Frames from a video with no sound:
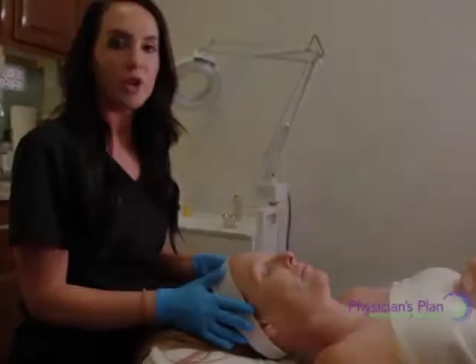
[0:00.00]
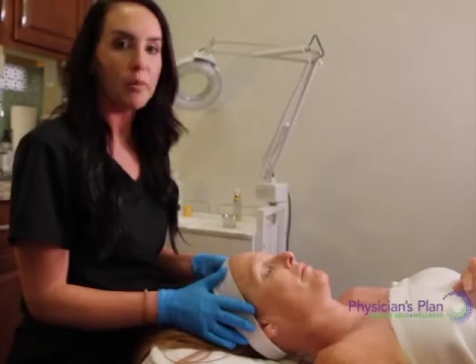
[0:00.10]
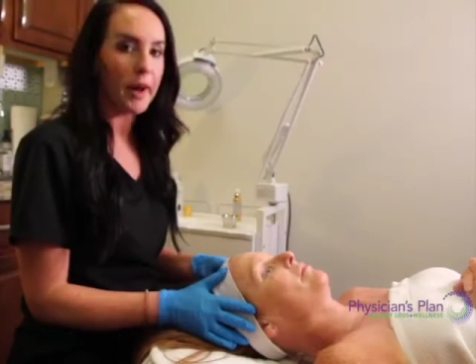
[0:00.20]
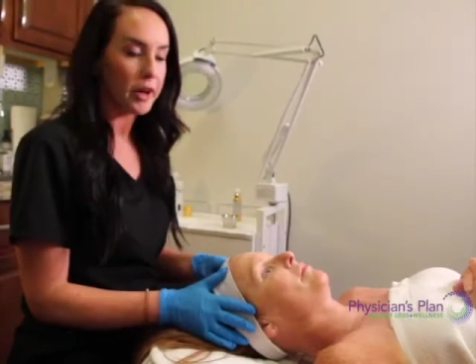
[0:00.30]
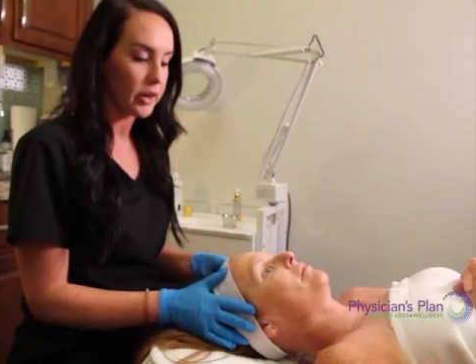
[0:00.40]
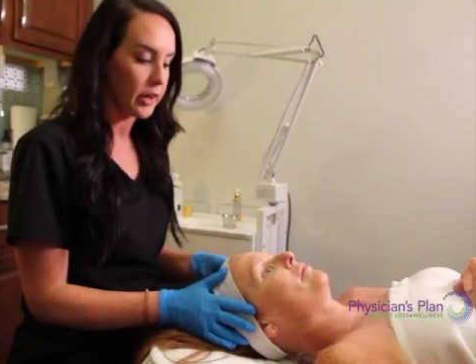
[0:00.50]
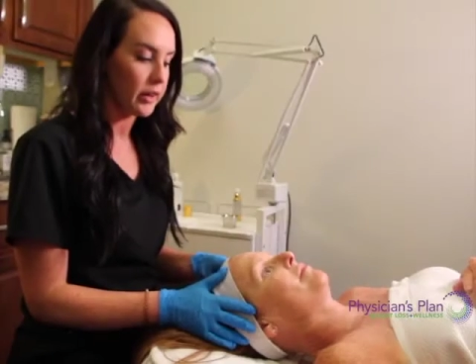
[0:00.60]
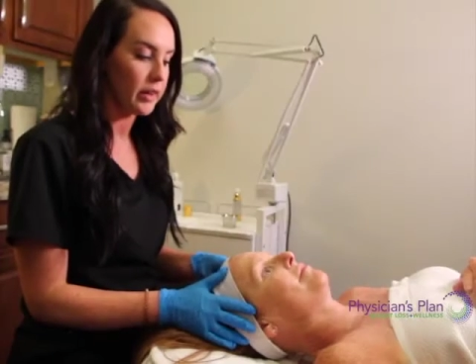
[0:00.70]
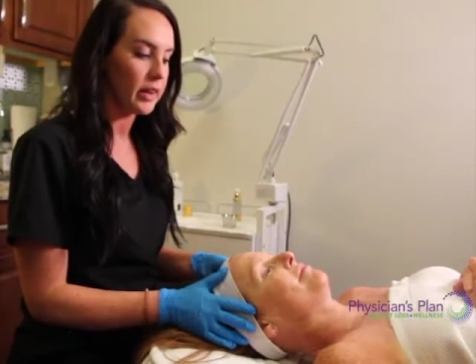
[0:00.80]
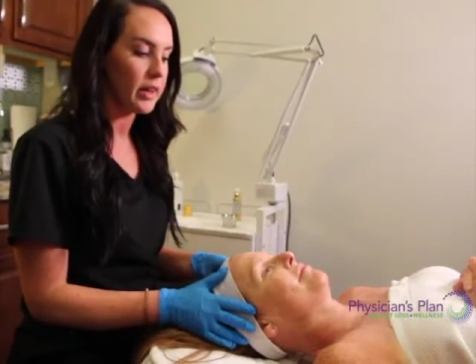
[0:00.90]
start
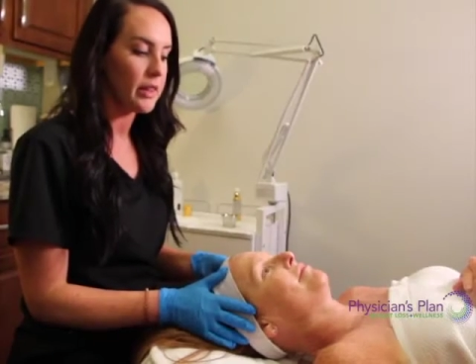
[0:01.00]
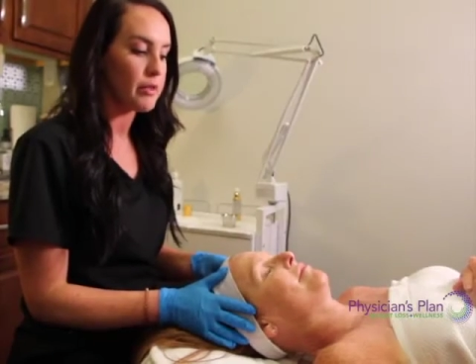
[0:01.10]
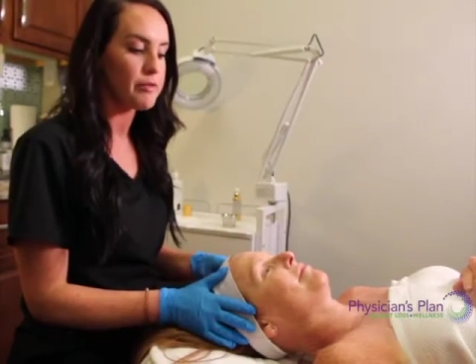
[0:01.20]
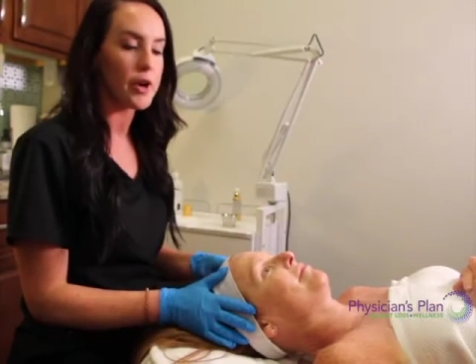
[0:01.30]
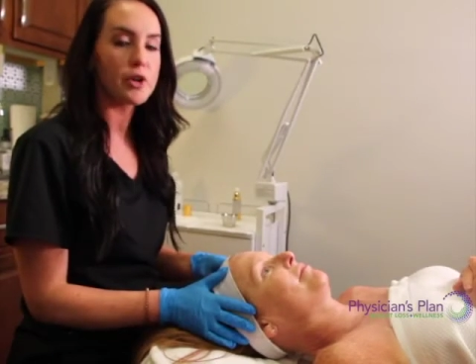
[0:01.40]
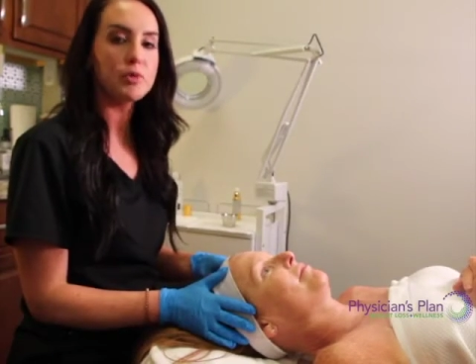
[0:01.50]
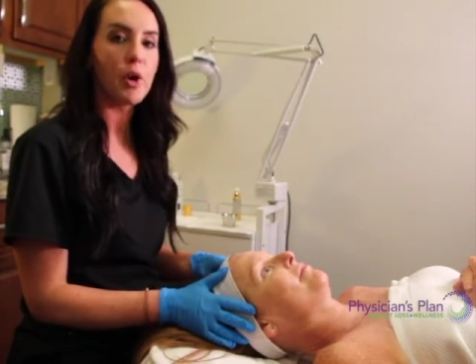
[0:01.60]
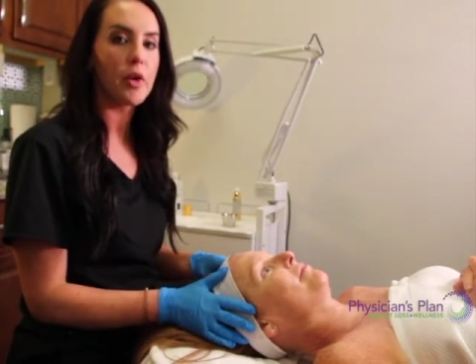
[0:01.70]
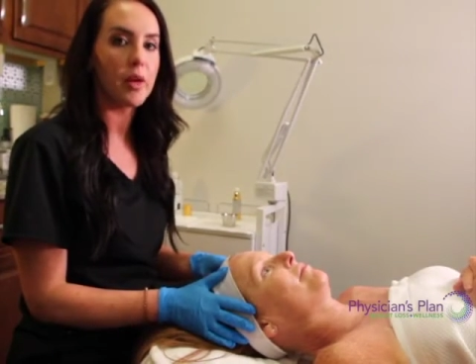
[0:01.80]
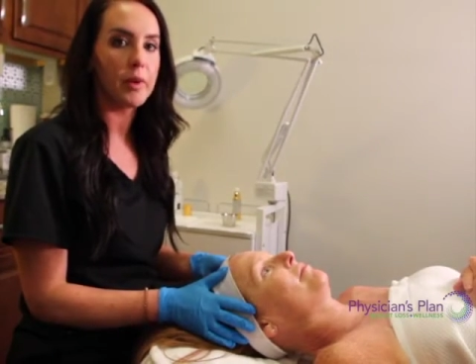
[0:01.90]
microneedling, and the first
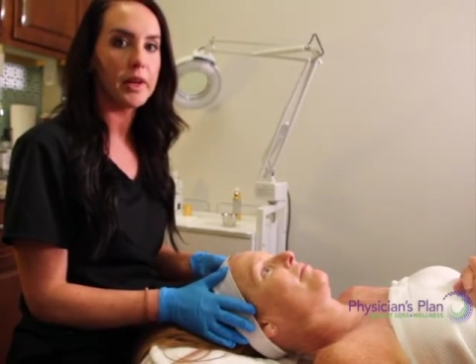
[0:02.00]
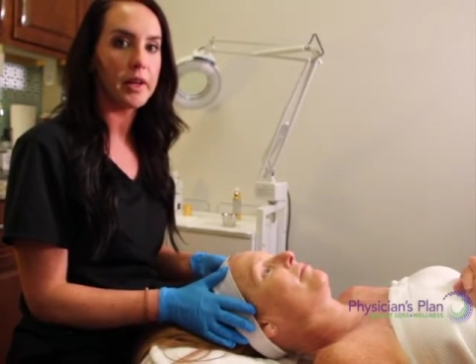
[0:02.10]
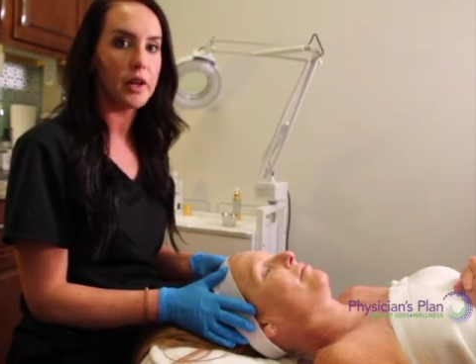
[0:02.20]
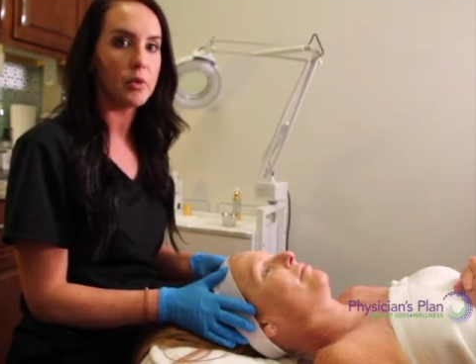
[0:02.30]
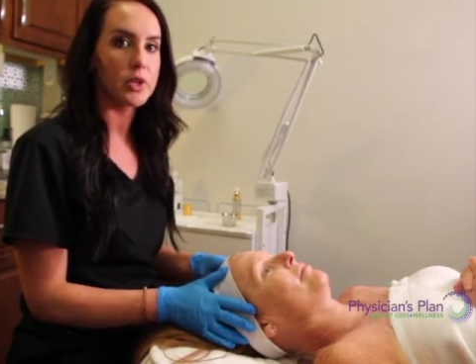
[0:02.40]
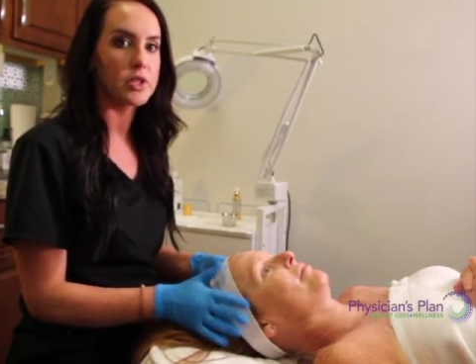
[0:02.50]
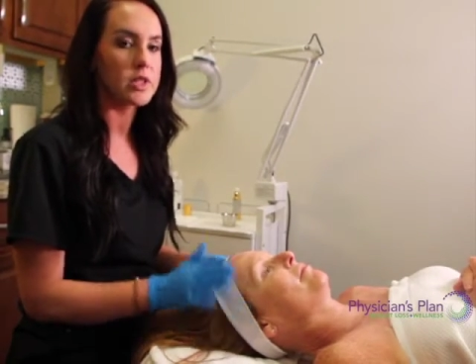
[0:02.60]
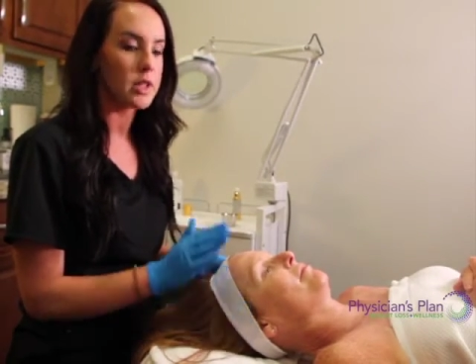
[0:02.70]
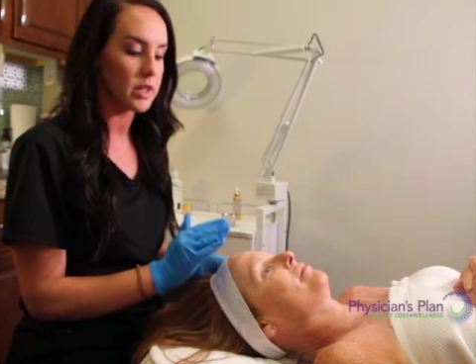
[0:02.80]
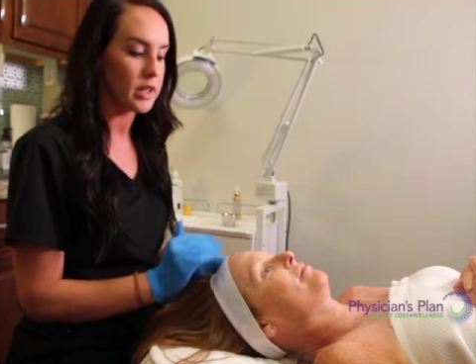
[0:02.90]
part that we did
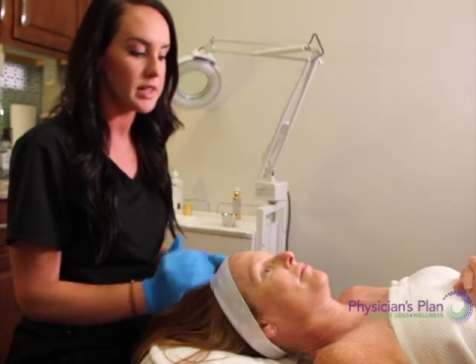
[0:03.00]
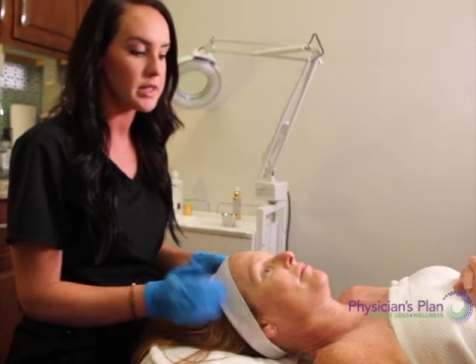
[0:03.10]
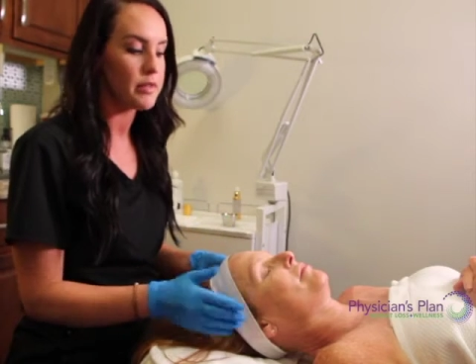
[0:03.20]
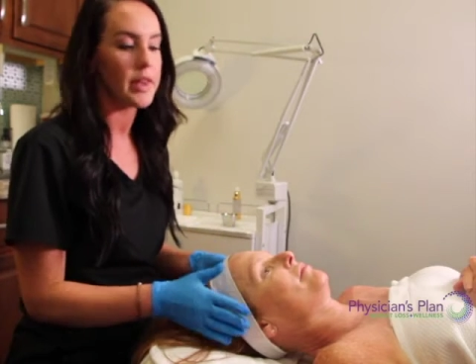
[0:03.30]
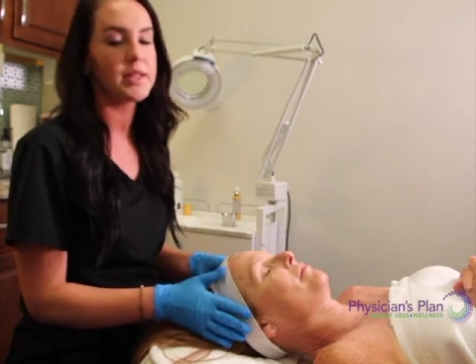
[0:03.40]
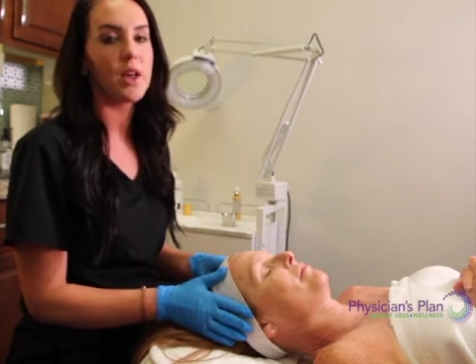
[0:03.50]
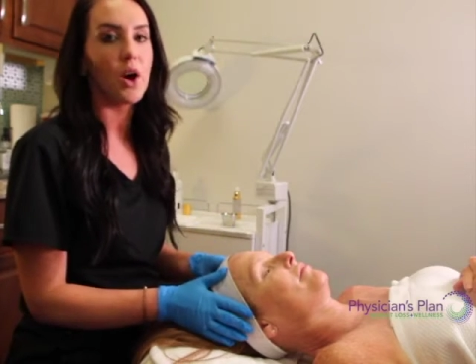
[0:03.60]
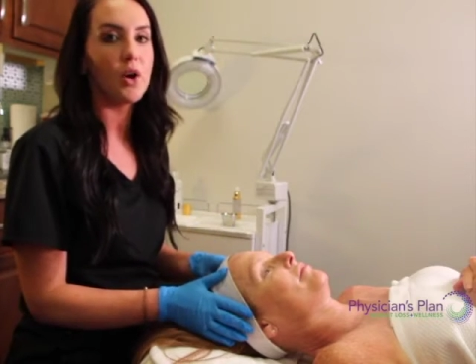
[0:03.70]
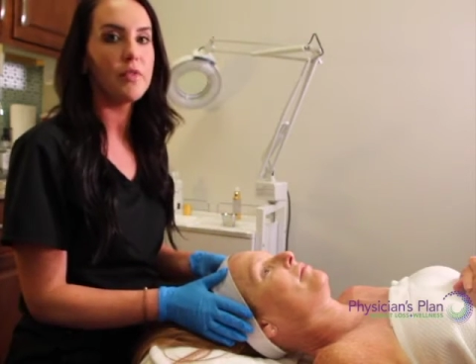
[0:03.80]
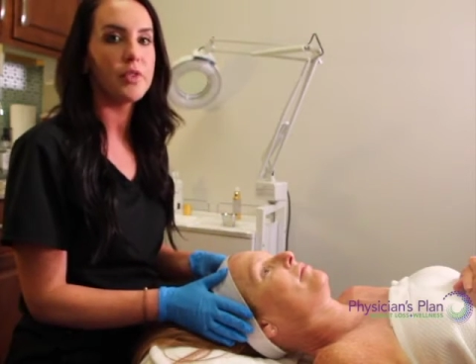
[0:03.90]
was cleanse the face
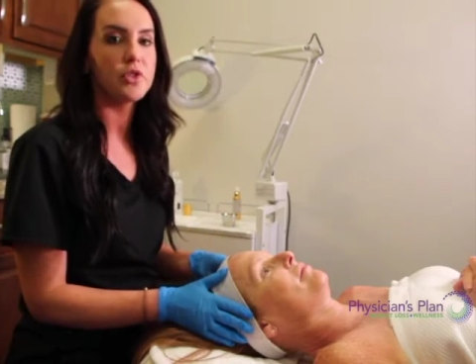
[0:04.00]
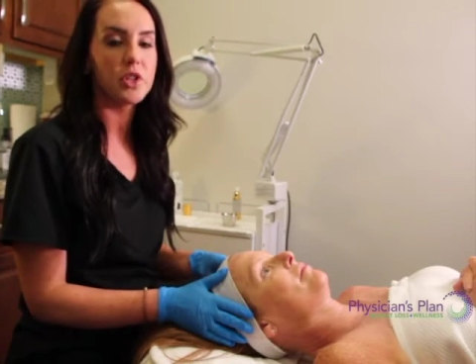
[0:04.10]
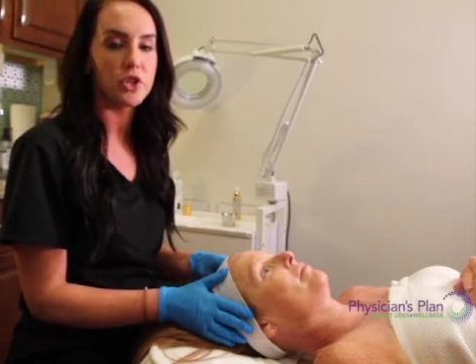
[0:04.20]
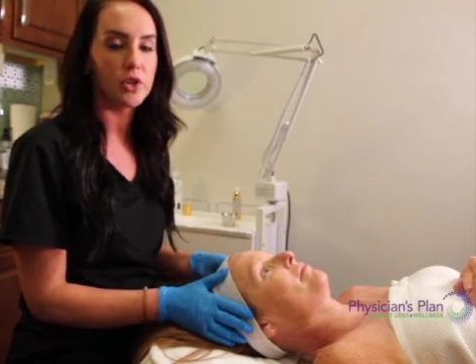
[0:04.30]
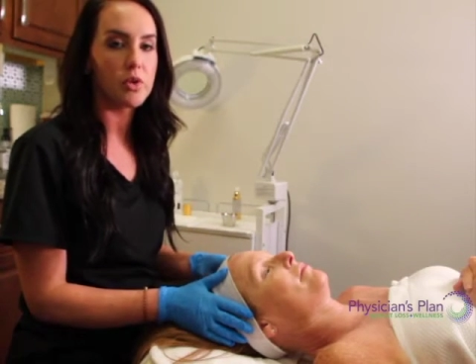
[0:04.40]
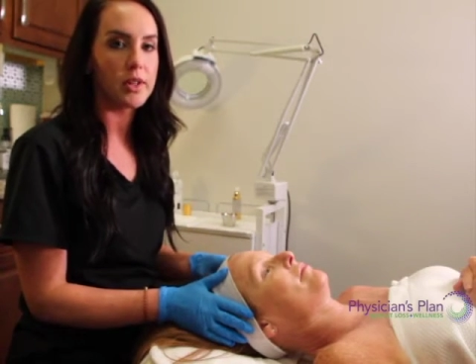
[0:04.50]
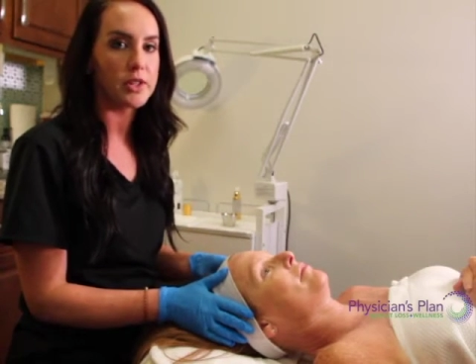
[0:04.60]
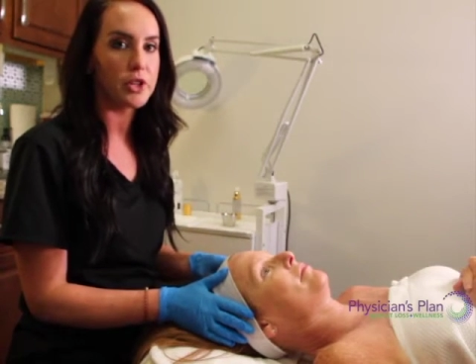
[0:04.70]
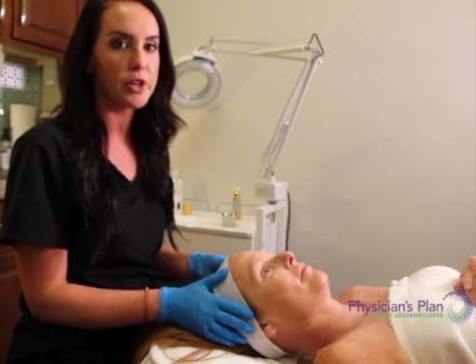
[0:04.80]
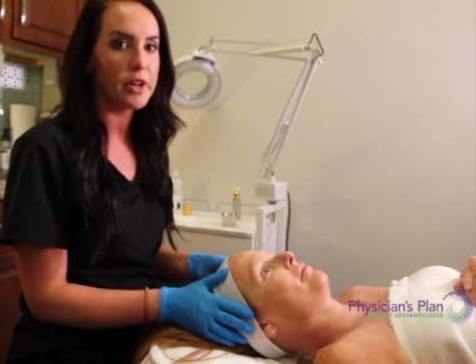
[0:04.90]
off using a gentle
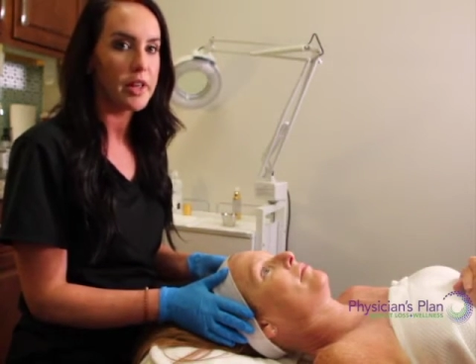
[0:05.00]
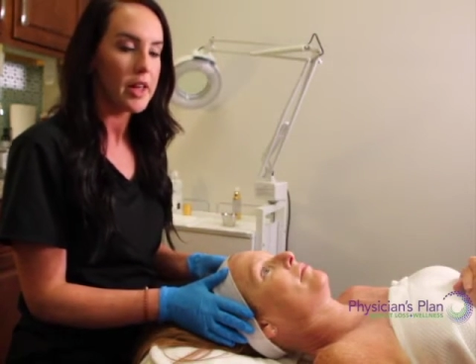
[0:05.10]
cleanser.